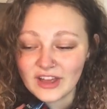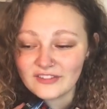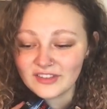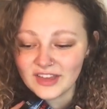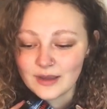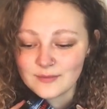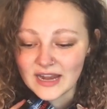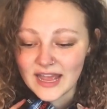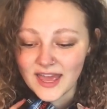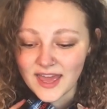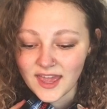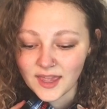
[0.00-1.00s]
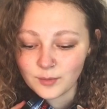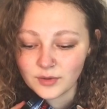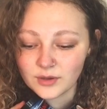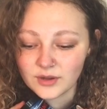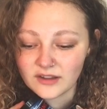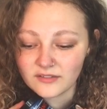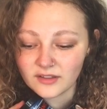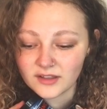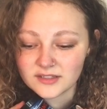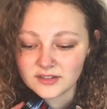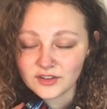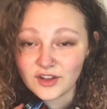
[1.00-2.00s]
I feel like I'm gonna hate blue and I feel like
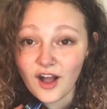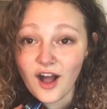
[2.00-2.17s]
it's gonna look